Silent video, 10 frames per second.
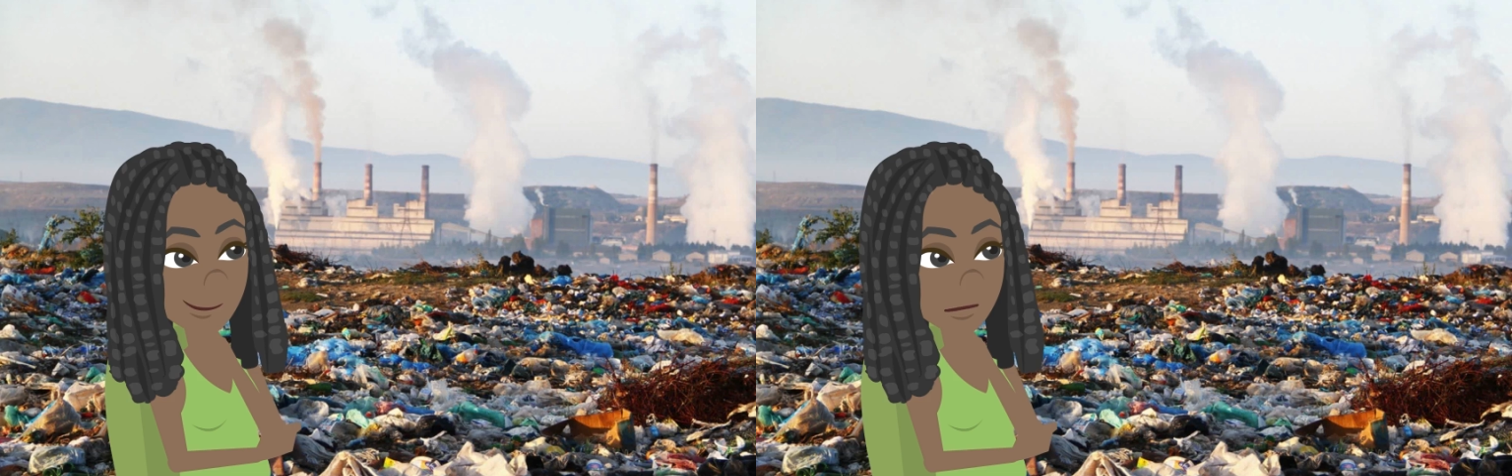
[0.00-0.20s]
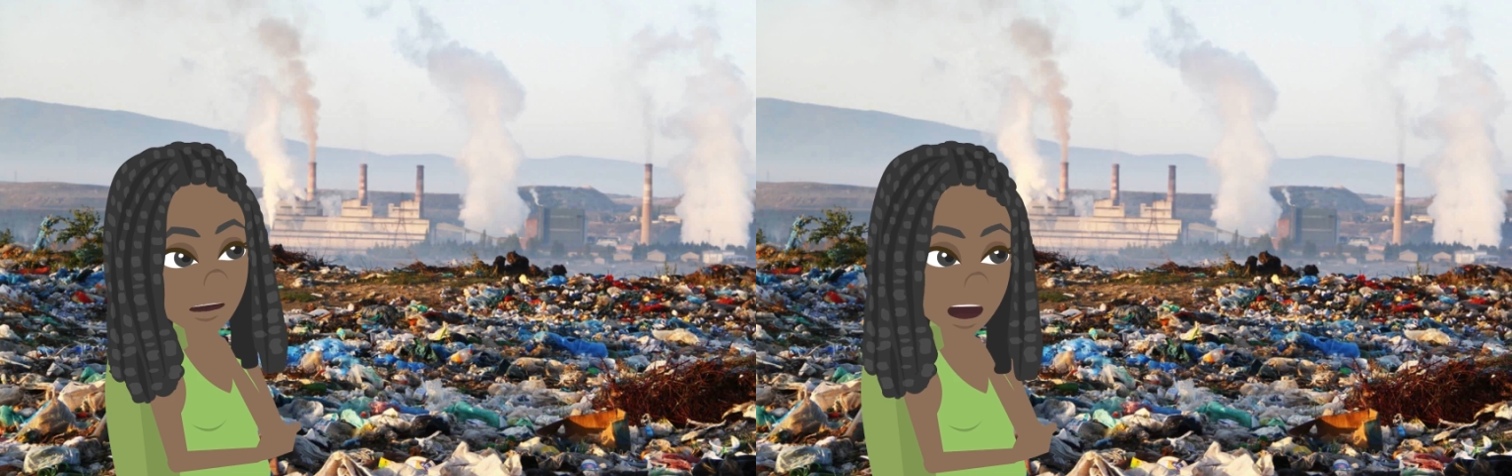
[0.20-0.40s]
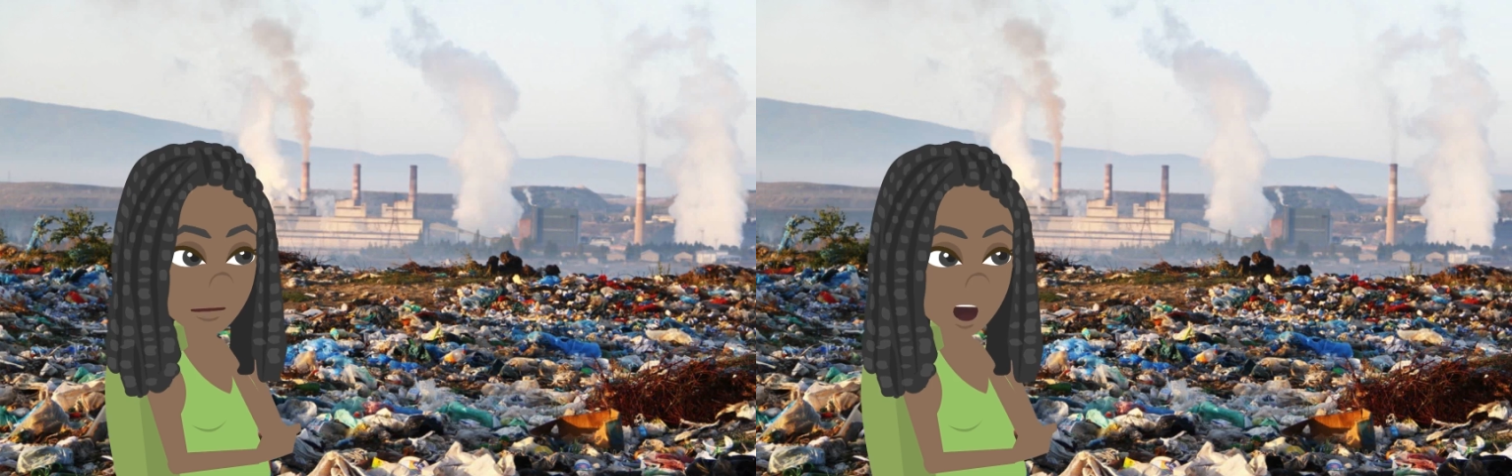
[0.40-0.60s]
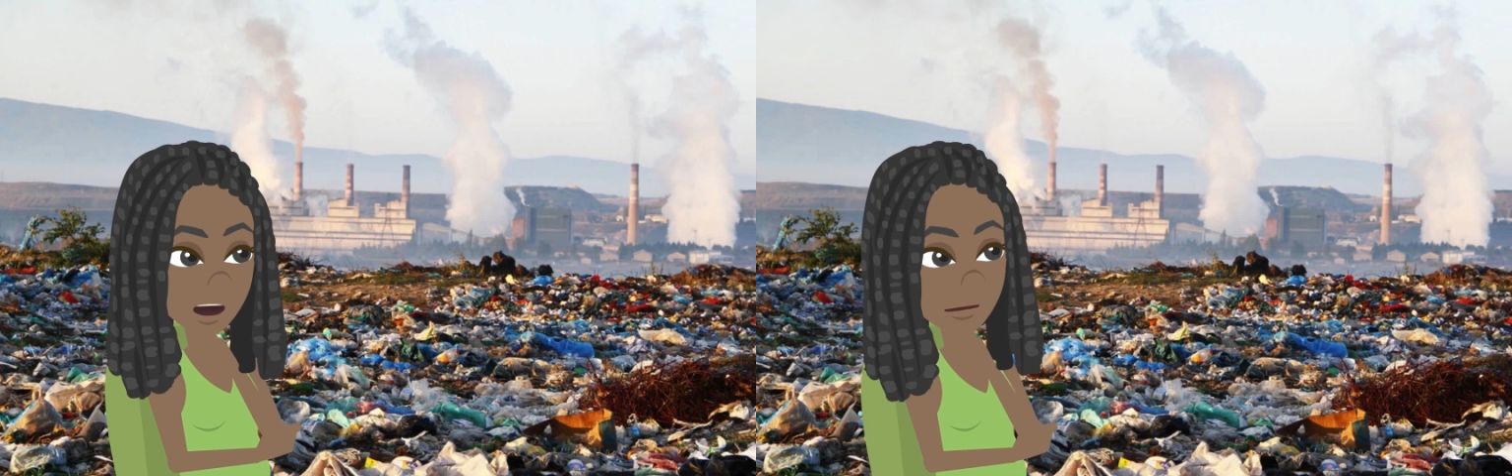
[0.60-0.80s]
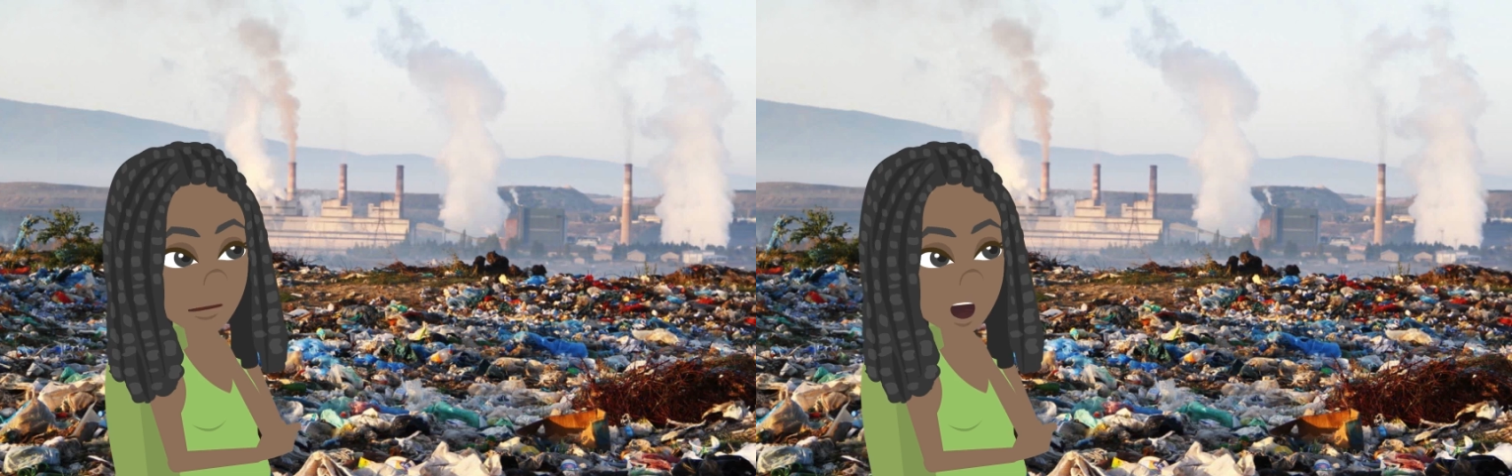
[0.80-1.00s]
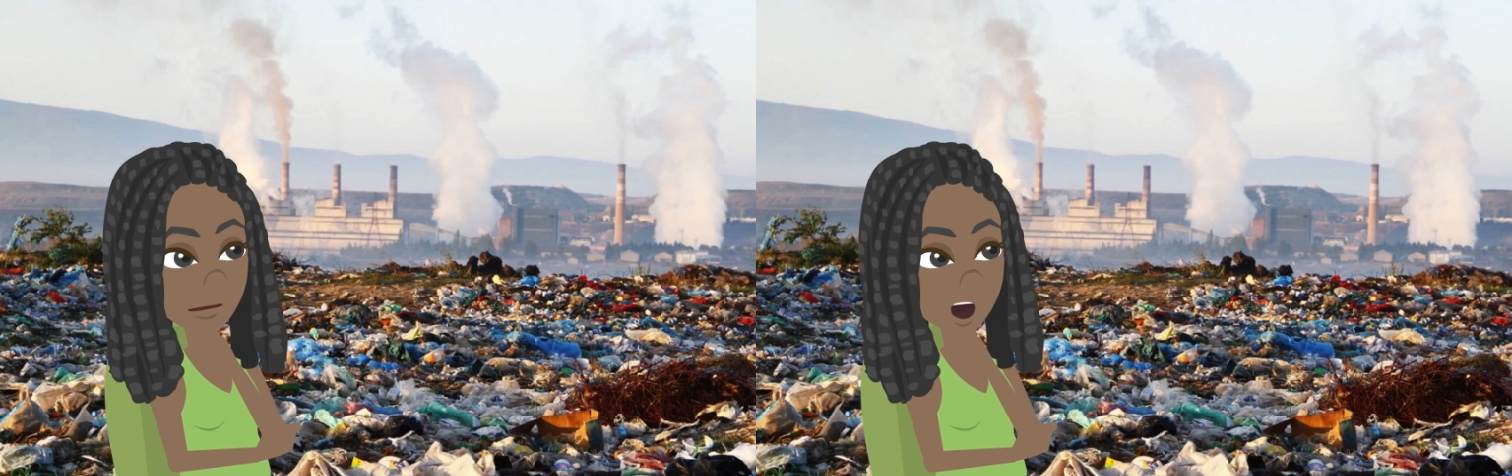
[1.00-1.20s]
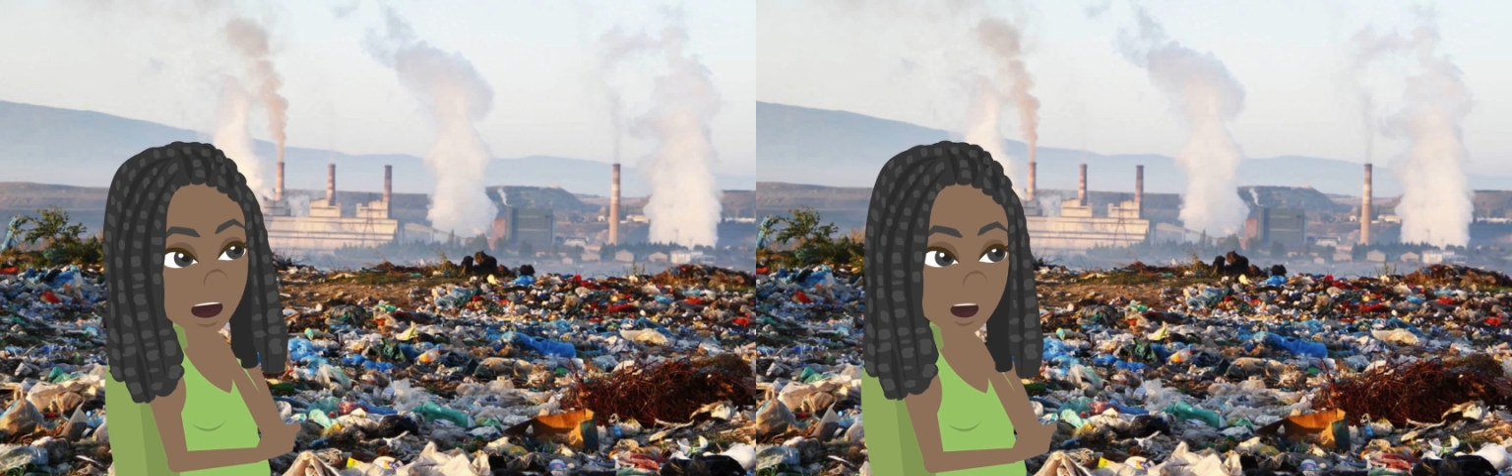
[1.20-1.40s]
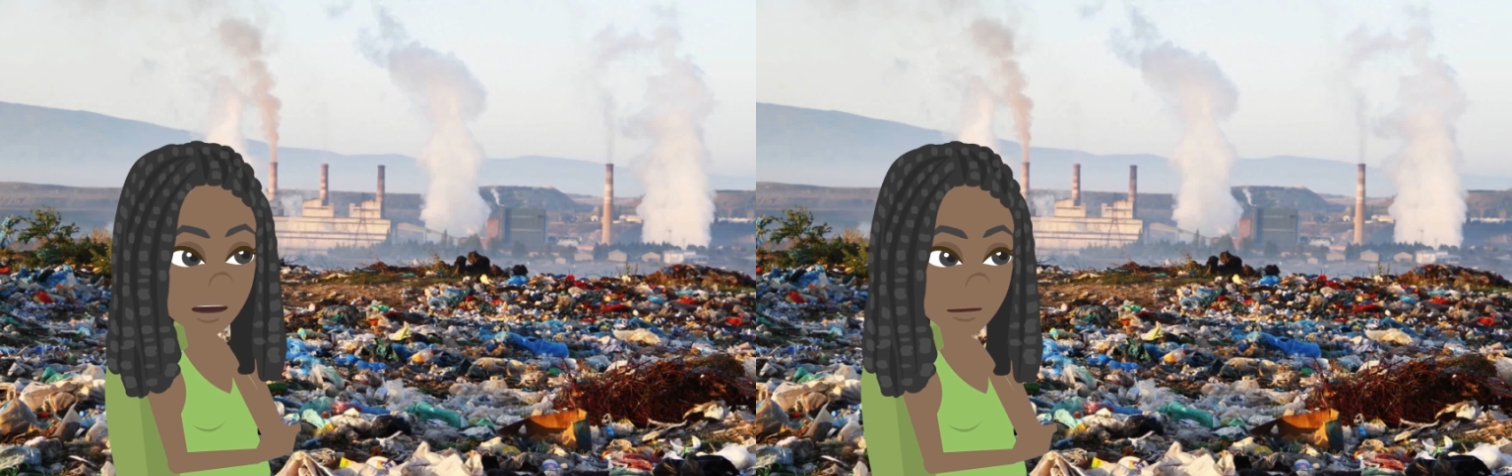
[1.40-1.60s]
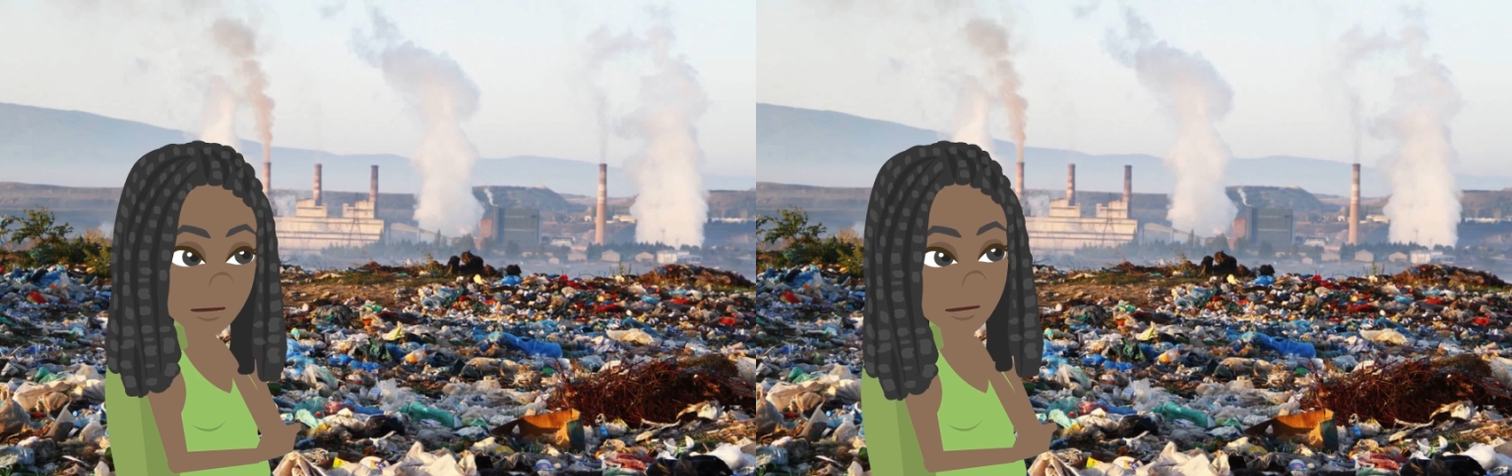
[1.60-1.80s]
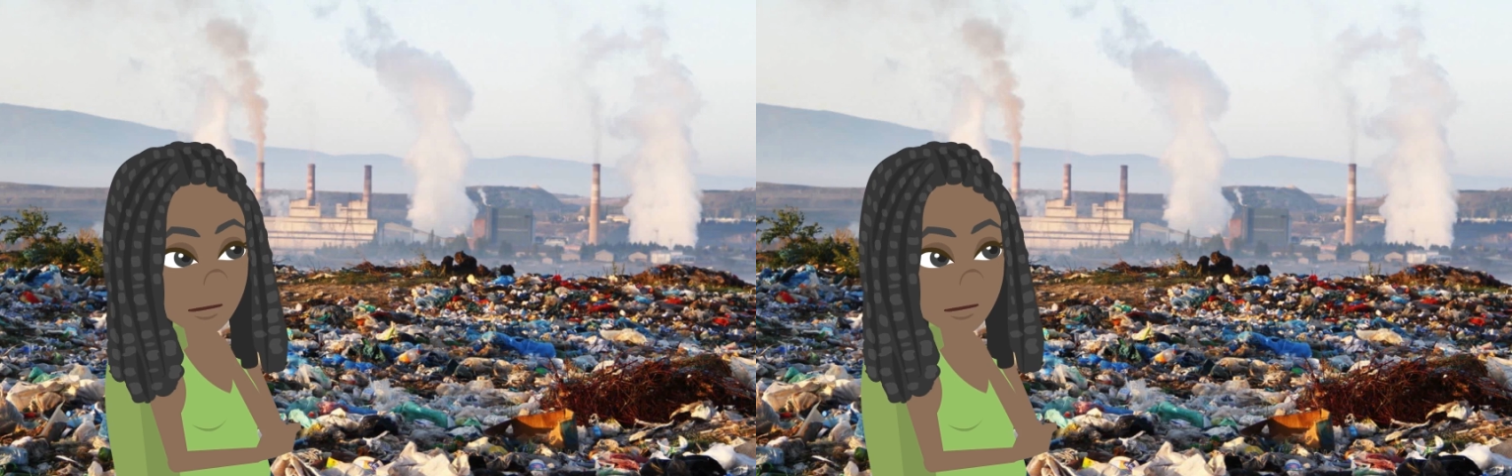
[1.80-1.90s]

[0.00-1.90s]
When plastic is burned,